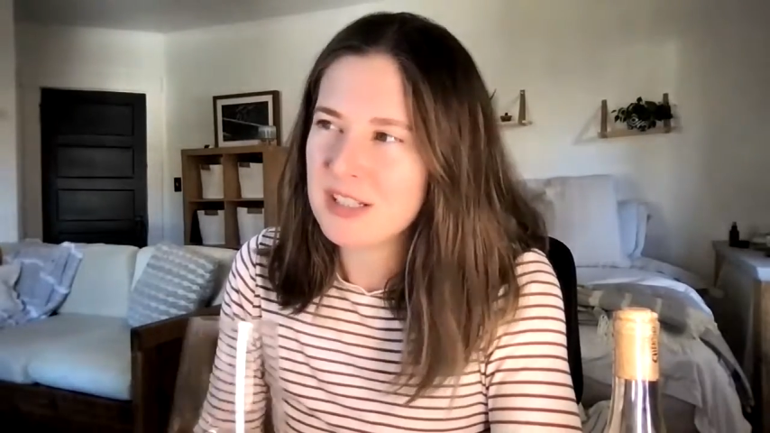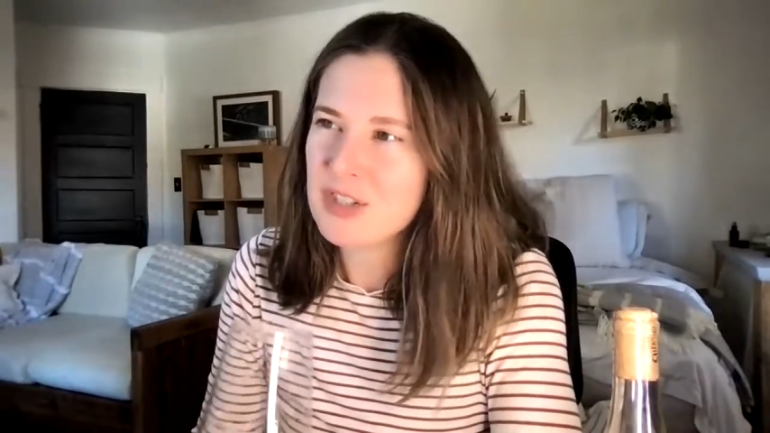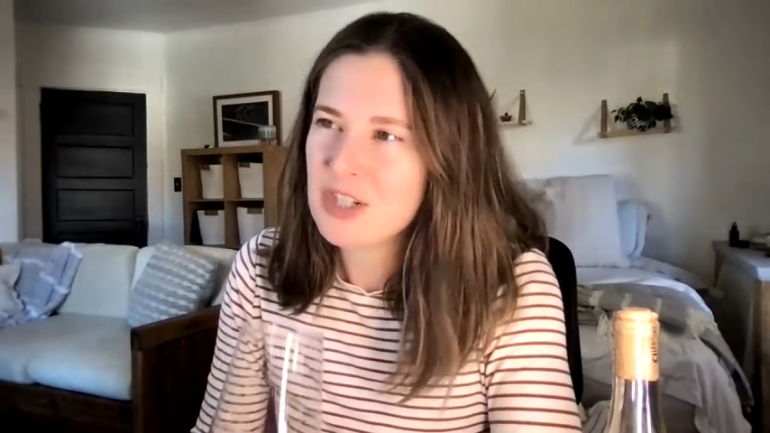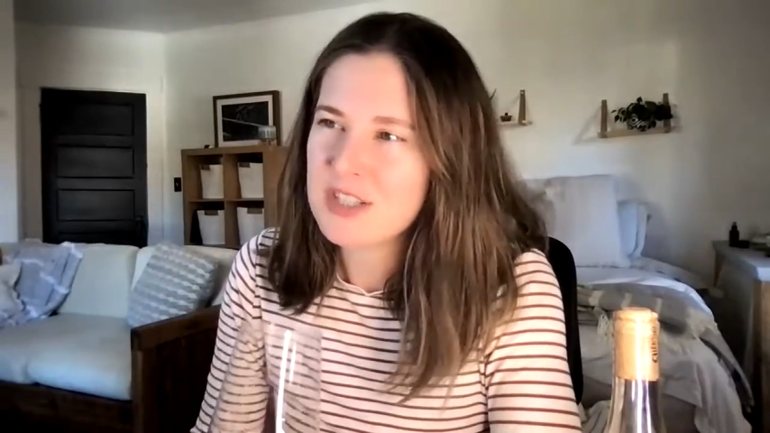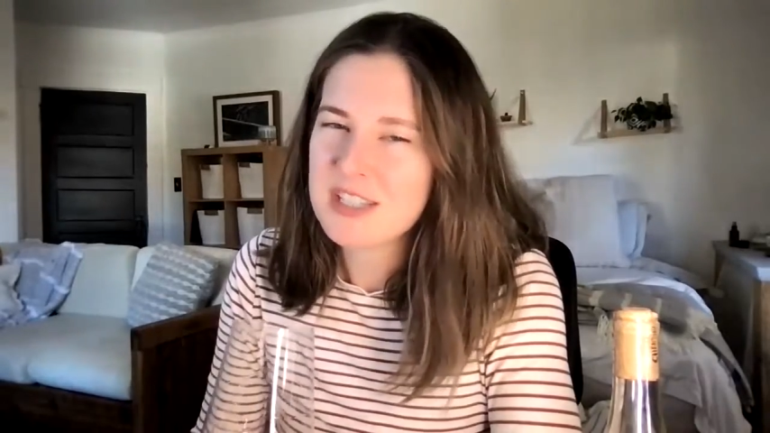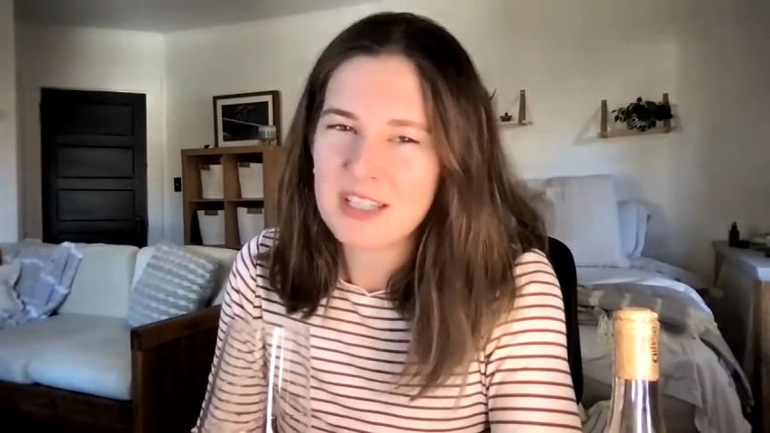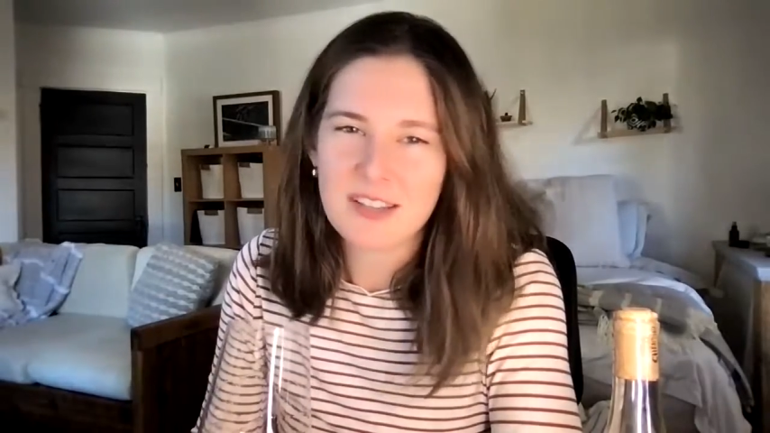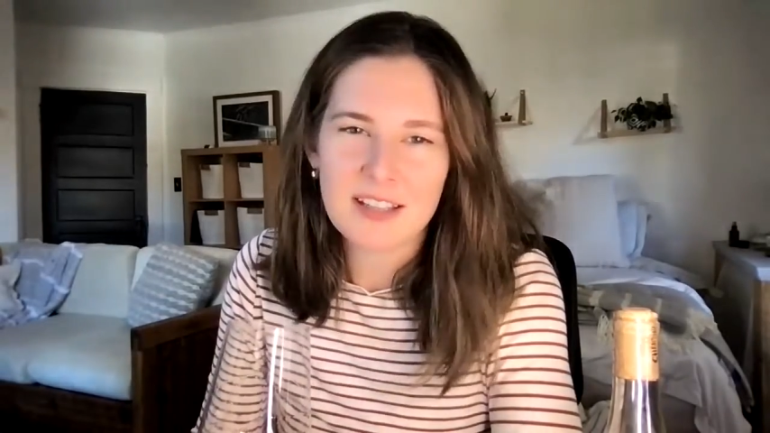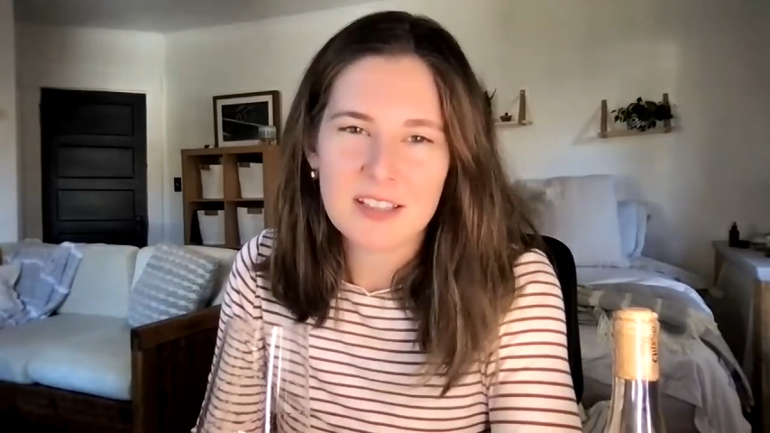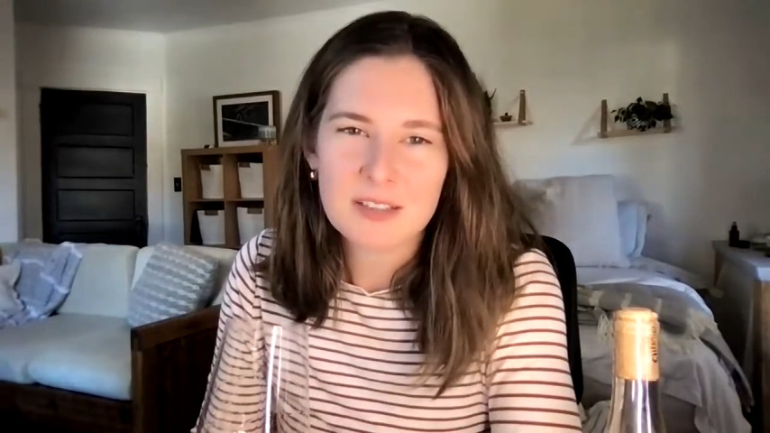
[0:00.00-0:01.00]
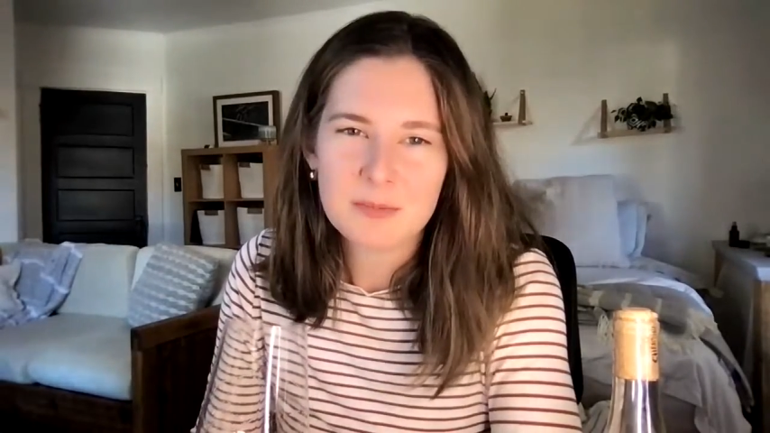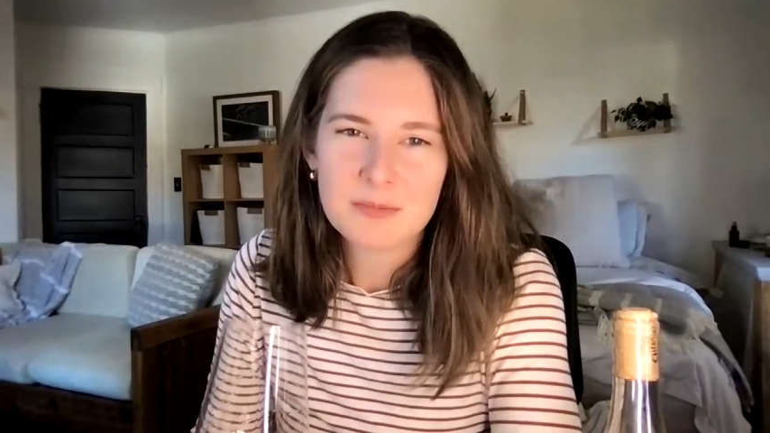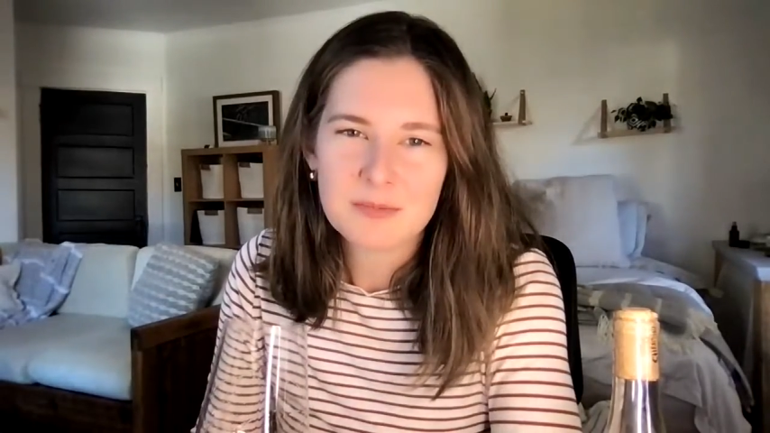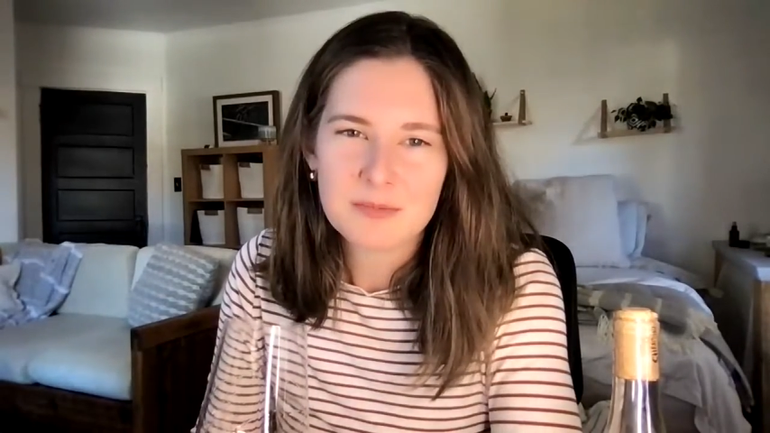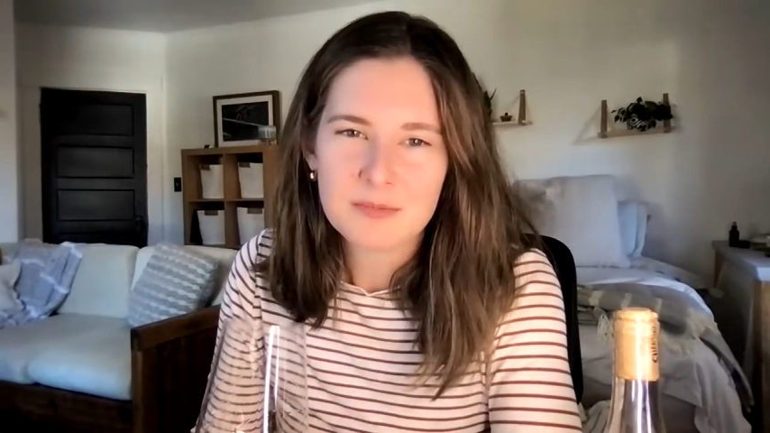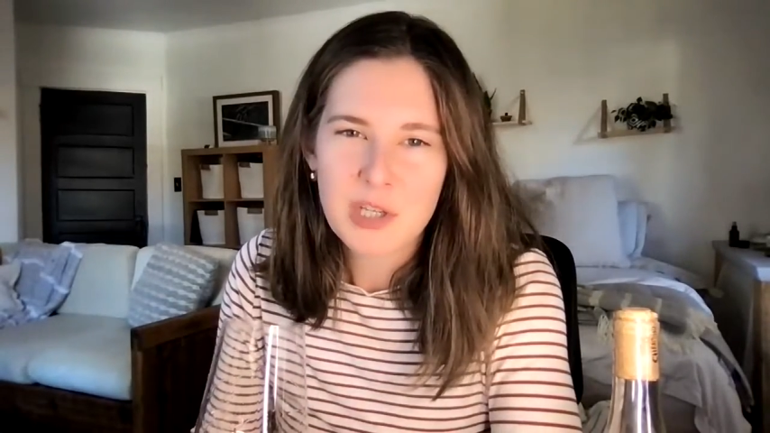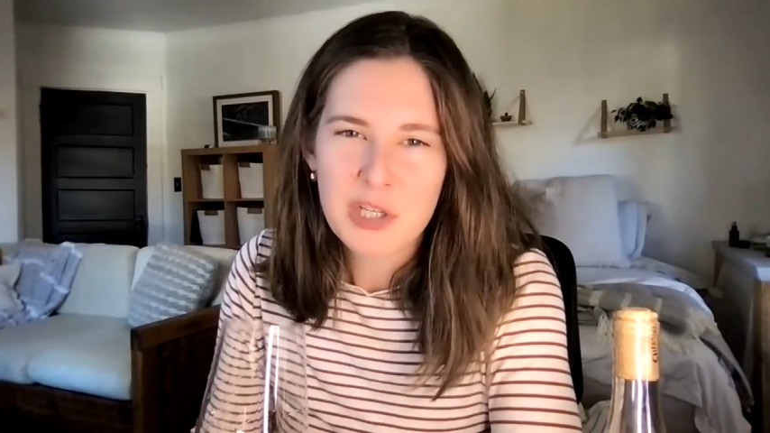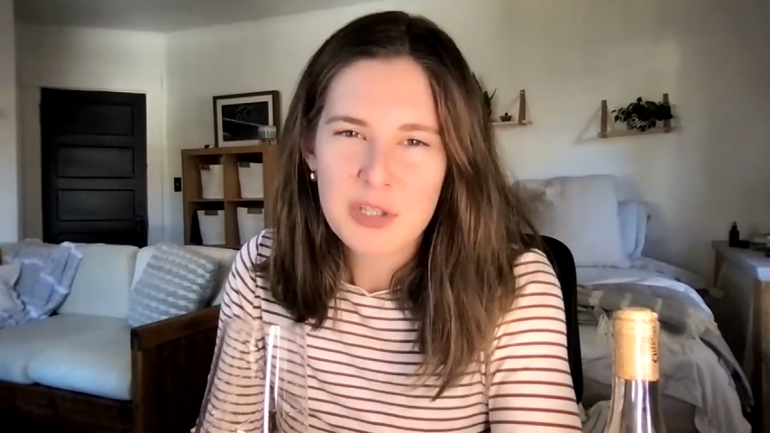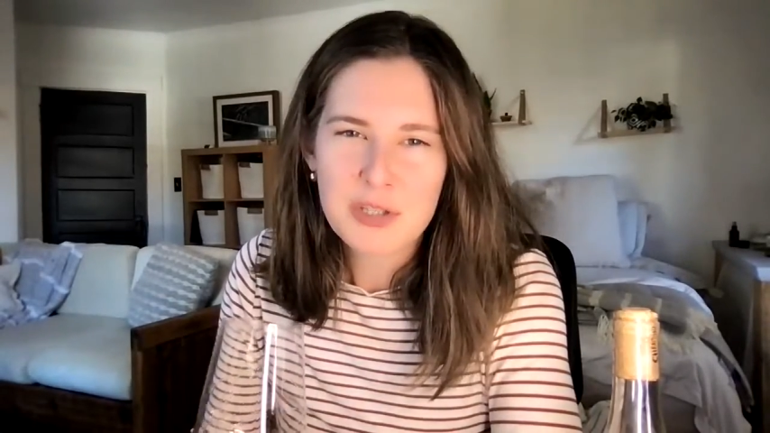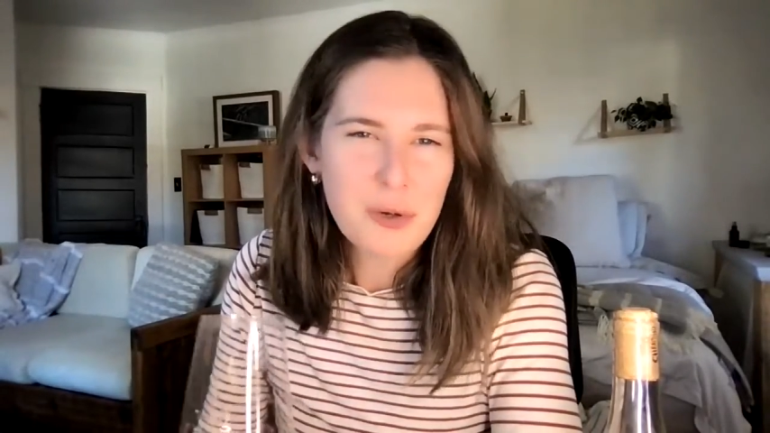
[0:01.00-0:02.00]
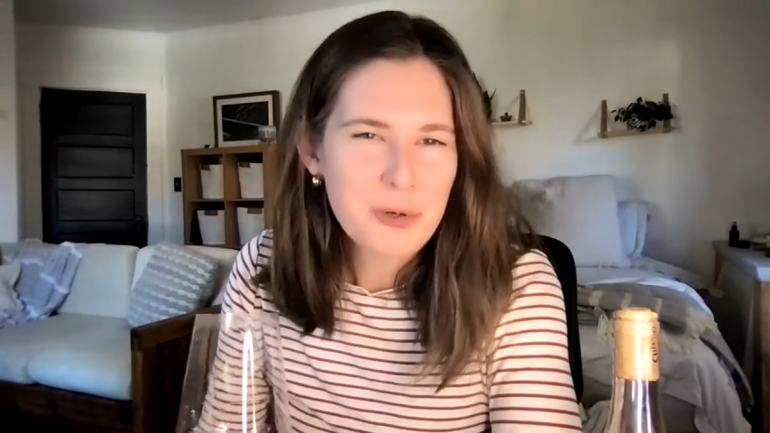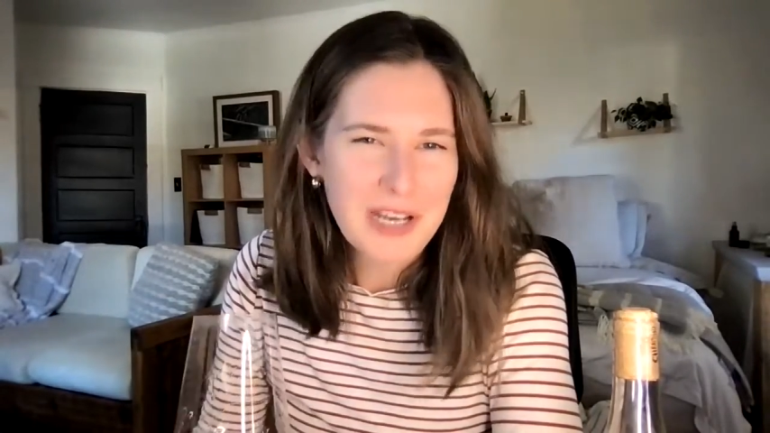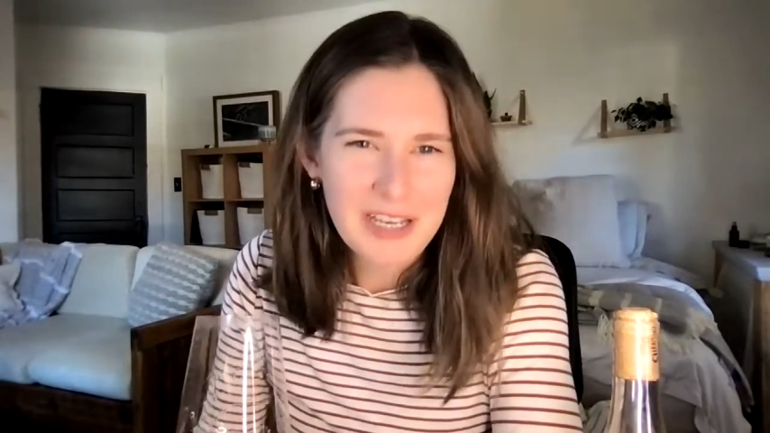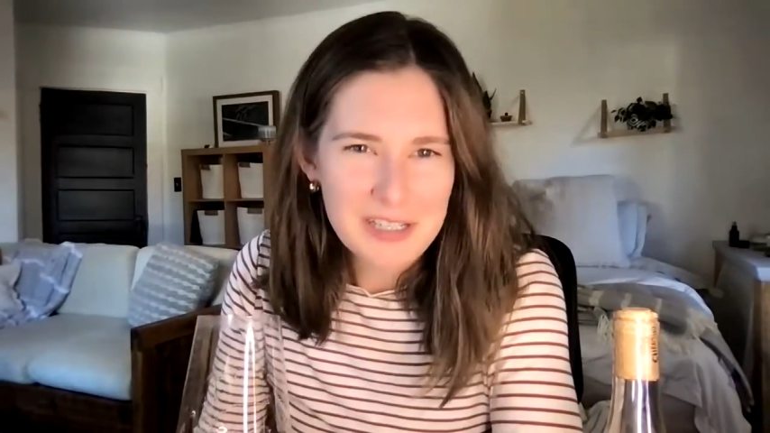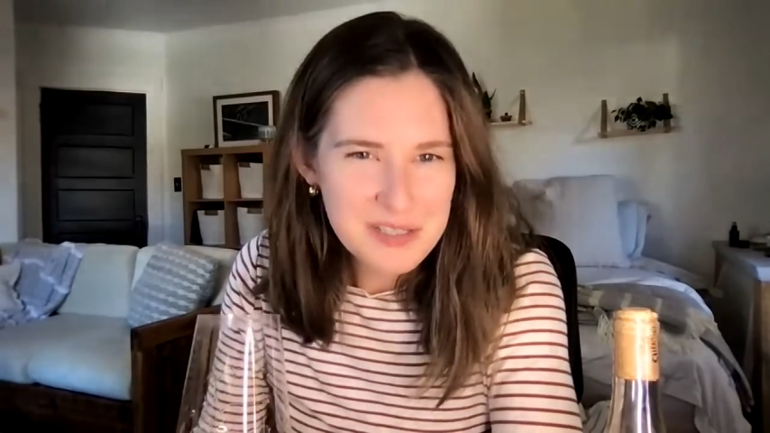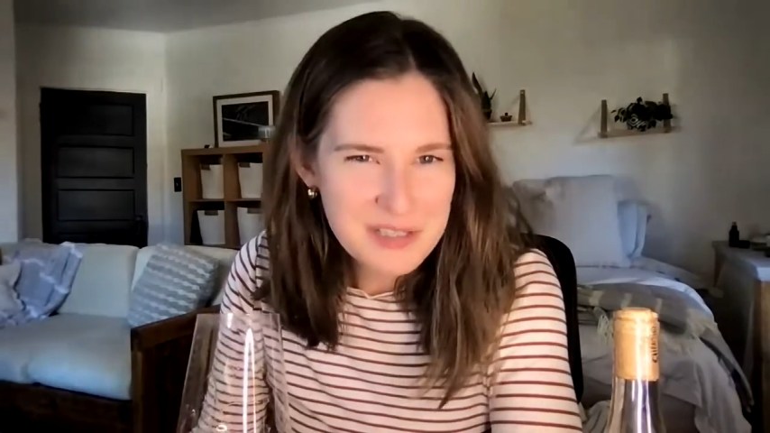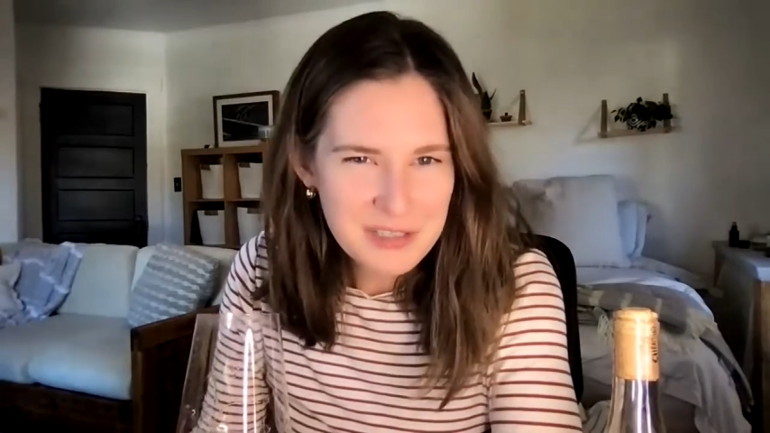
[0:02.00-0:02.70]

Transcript: I should have said like soda-esque,